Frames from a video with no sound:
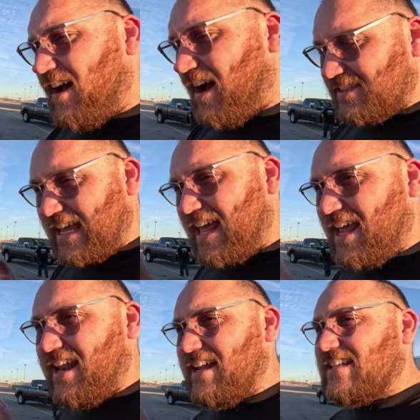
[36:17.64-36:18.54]
I stayed
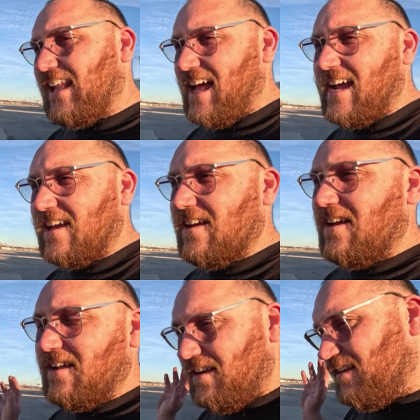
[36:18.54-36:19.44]
in it till like
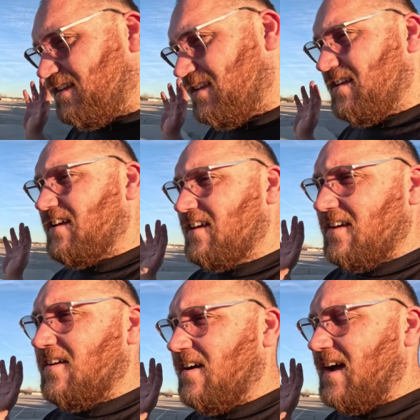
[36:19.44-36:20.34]

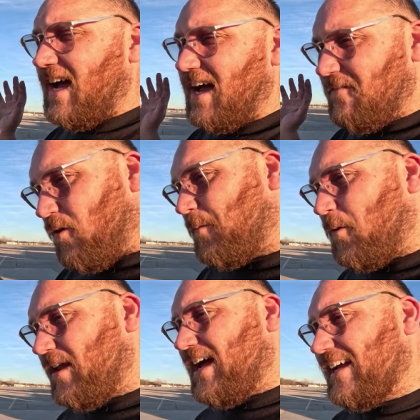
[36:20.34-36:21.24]

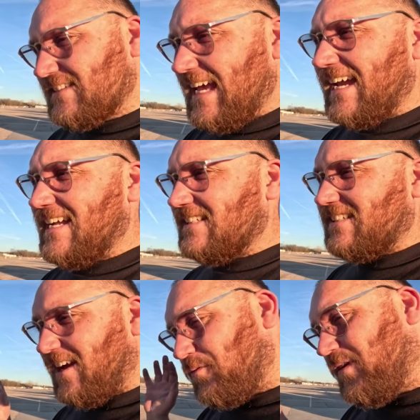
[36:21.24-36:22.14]
4.9 seconds
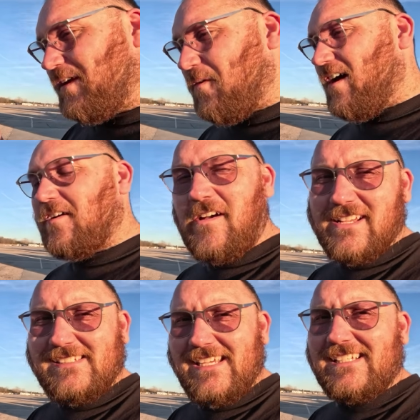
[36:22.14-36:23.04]
because I really wanted to run
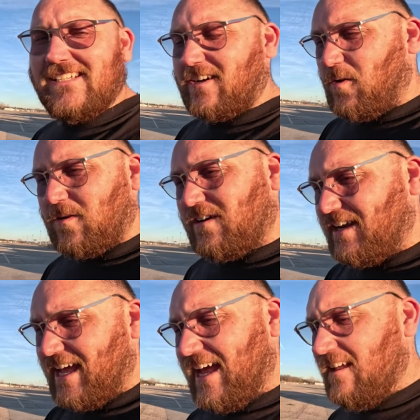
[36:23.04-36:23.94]
a 6 1/4
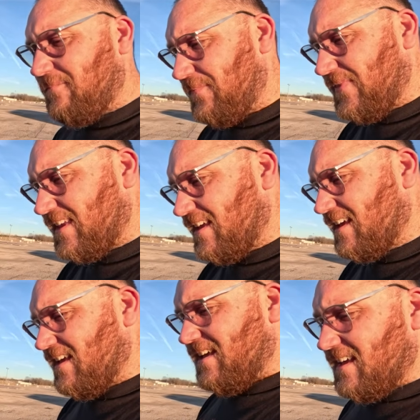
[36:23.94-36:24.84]
today,
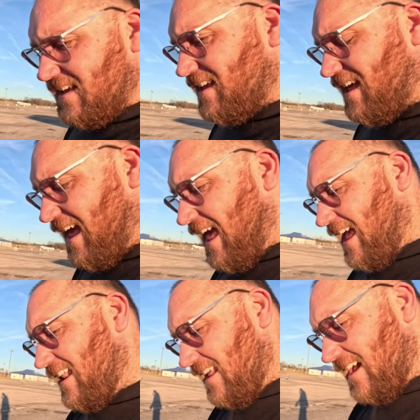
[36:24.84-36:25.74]

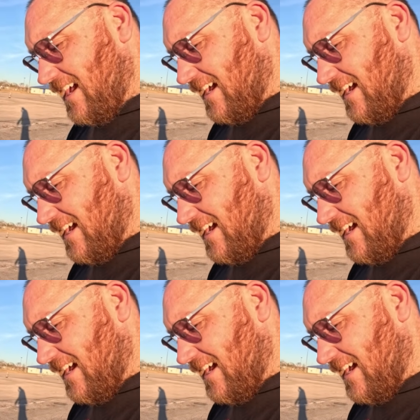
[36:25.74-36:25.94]
and